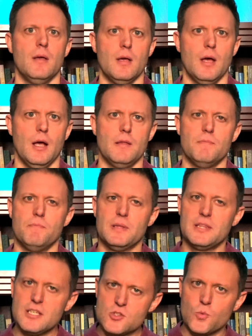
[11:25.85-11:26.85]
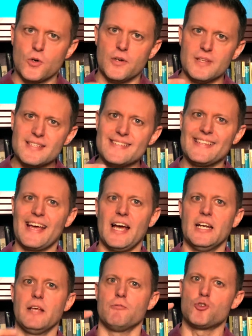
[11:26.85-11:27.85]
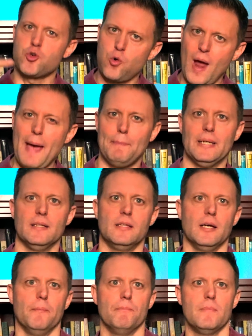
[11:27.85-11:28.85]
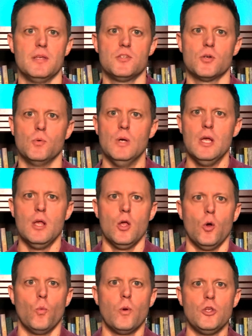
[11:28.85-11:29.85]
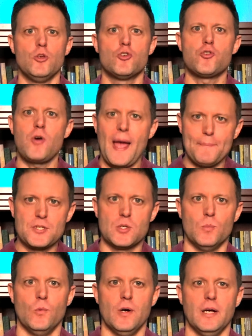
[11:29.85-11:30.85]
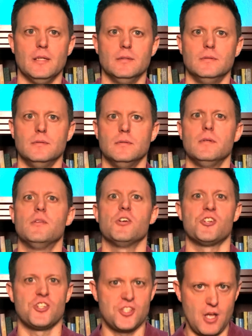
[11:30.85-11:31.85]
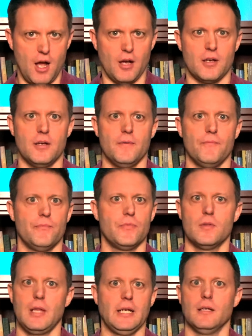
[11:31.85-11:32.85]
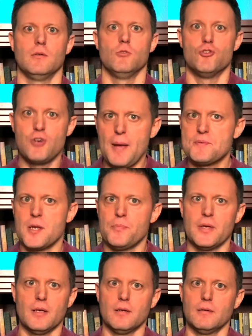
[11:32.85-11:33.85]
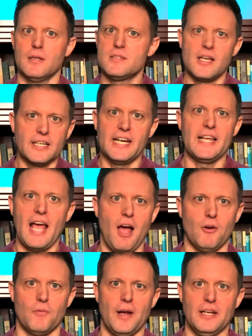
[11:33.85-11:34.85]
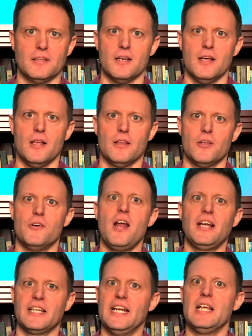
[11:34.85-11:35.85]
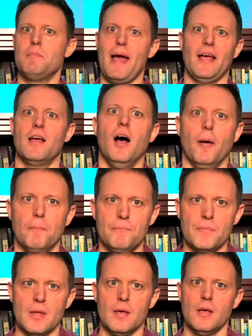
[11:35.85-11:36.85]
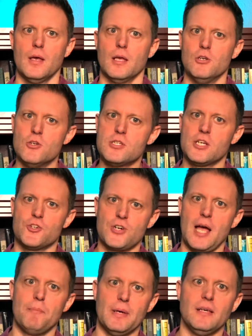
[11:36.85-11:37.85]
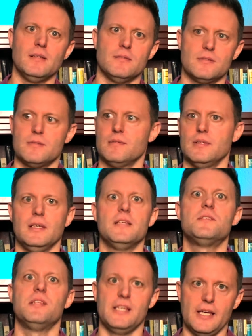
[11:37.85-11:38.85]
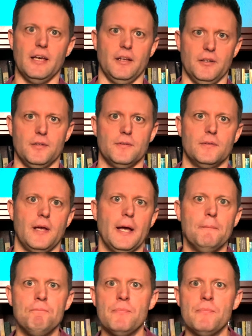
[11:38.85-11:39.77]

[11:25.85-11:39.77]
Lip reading: But this is the idea of trapping them. And so when you trap someone, they're stuck. Like you trap something, it's not getting out, right? They're not getting back up. Usually a trap means it's the end, okay?